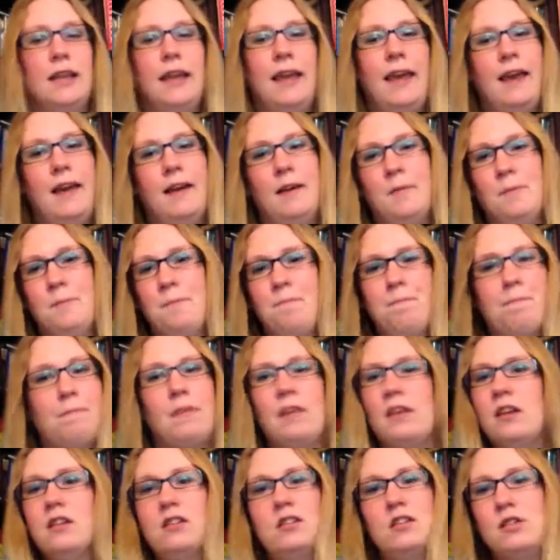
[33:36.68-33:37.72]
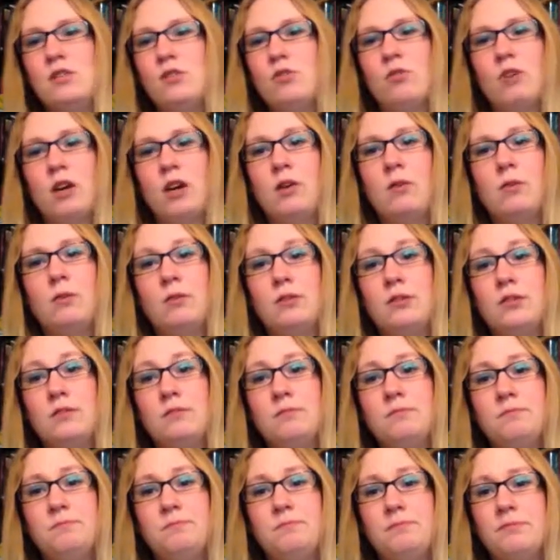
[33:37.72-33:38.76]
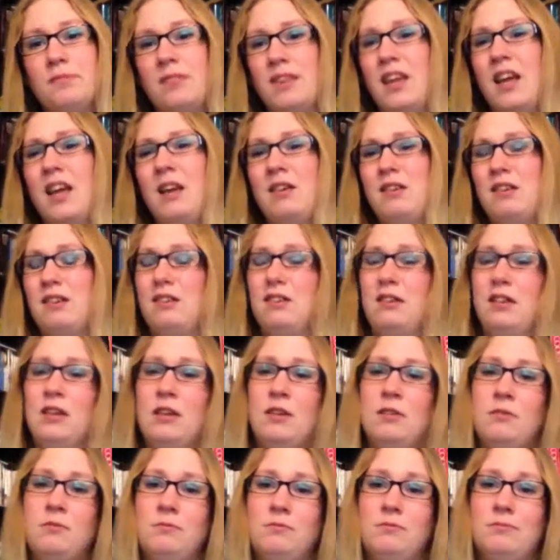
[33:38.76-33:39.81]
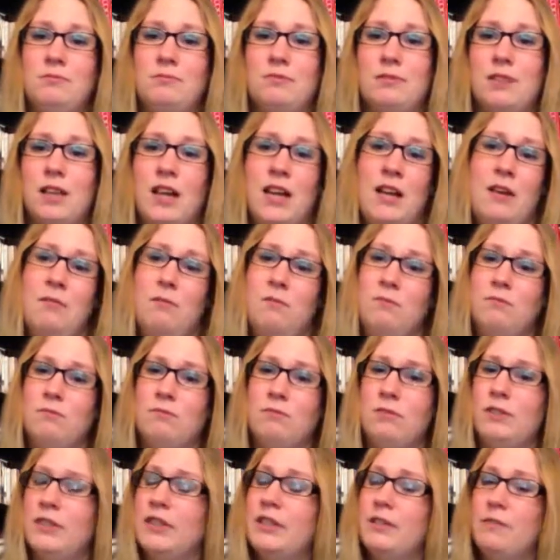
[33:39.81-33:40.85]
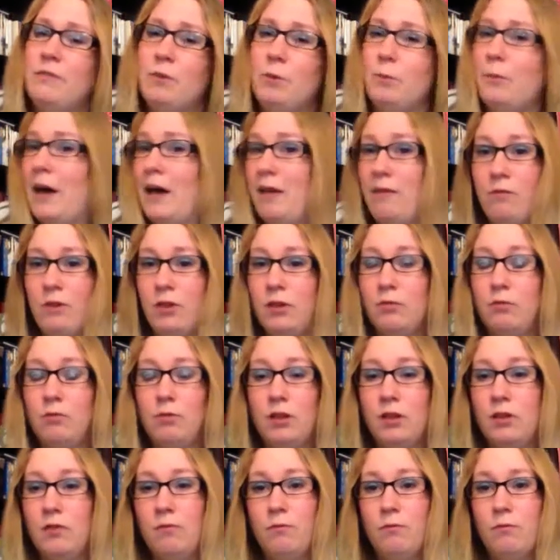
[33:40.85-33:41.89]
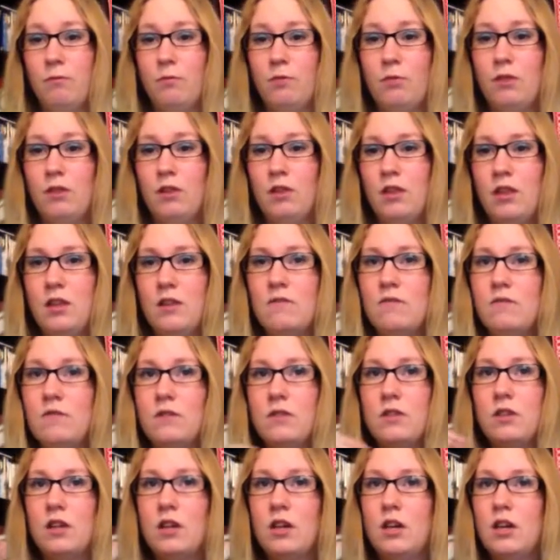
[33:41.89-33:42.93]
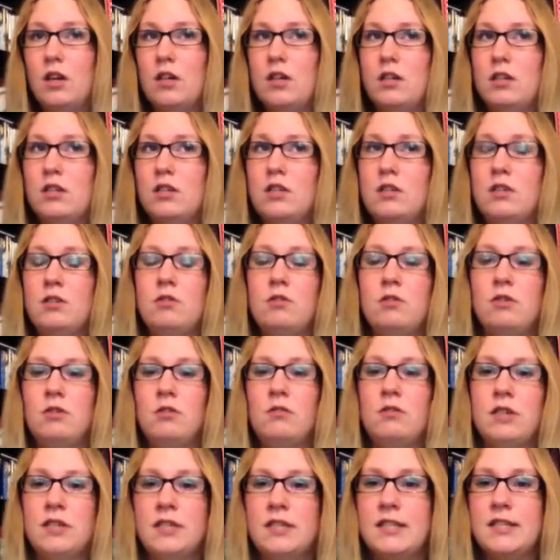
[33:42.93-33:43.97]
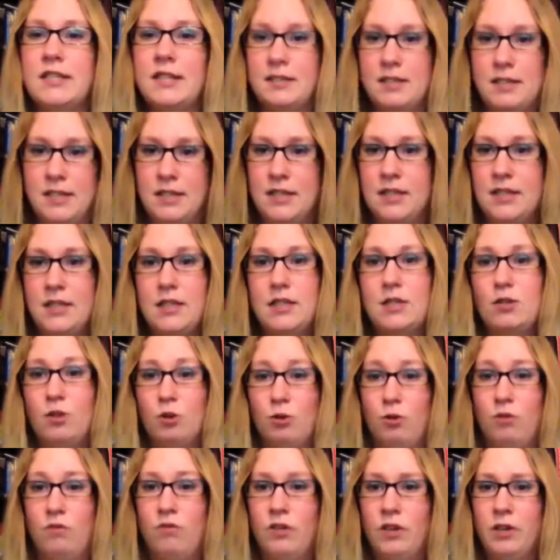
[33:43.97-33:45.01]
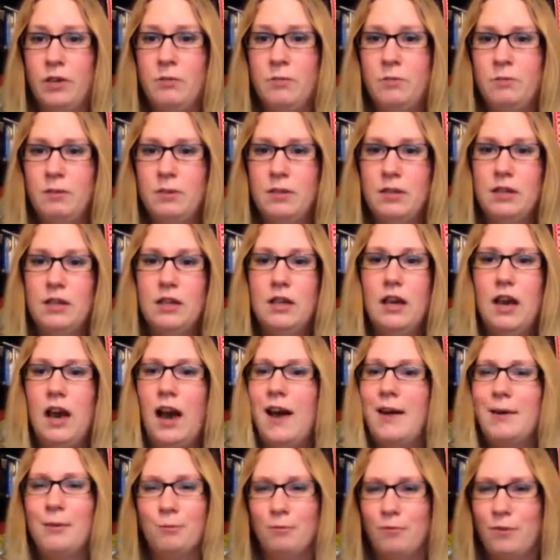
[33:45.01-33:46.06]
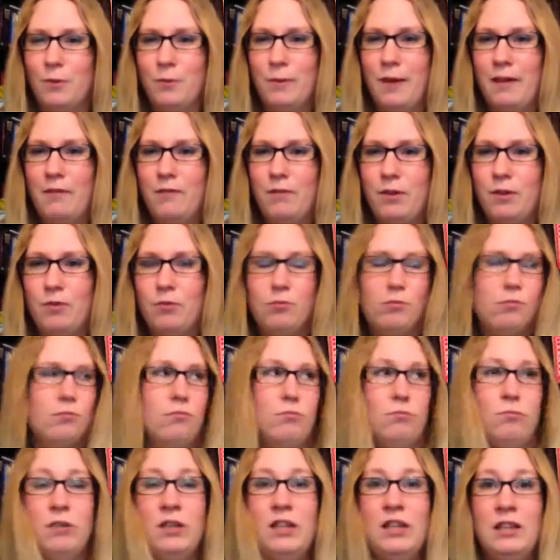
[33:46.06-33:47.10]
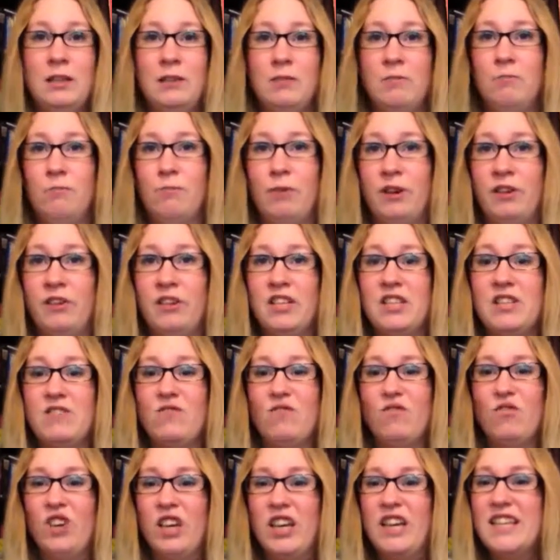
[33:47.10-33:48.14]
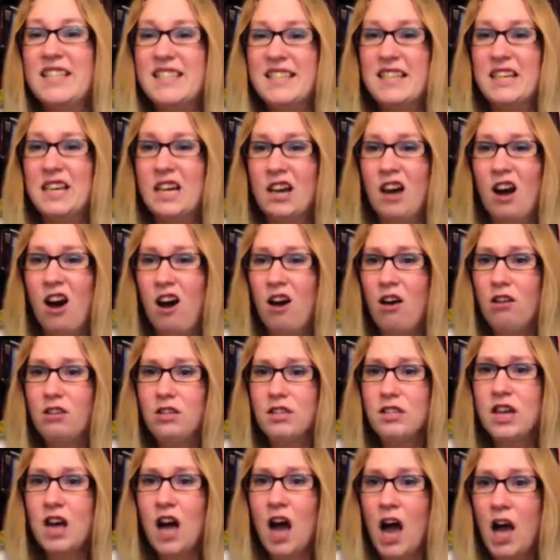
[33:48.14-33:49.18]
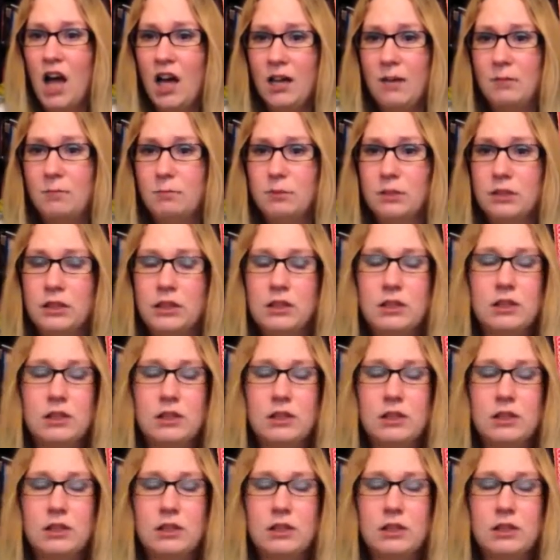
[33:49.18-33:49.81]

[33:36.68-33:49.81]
Yeah, it's so not cold. I don't really feel bad for you. If 0 degrees Celsius is cold for you, I don't feel bad for you. We live where it's freezing all the time.